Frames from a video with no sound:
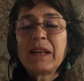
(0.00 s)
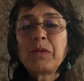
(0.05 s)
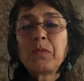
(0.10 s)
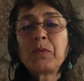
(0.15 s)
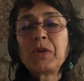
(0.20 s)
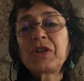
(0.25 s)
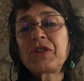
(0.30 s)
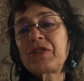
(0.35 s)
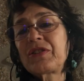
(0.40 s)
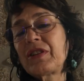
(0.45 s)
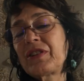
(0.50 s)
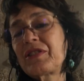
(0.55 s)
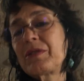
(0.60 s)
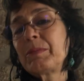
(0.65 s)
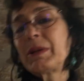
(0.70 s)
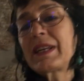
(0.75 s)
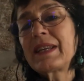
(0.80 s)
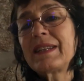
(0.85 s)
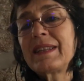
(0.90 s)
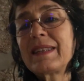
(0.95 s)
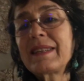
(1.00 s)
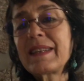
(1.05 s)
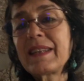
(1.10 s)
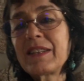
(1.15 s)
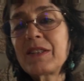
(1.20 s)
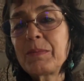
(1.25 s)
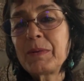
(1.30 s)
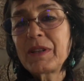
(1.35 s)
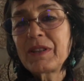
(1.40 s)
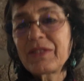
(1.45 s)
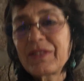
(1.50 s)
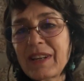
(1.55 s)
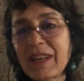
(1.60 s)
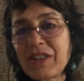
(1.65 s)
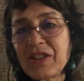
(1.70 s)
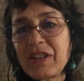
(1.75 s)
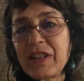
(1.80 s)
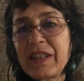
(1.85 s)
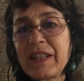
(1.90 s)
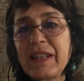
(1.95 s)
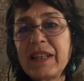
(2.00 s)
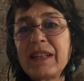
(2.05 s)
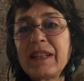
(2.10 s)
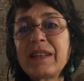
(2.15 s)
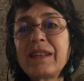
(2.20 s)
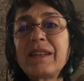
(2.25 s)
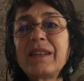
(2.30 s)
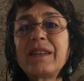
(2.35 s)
which doesn't make any sense, because actually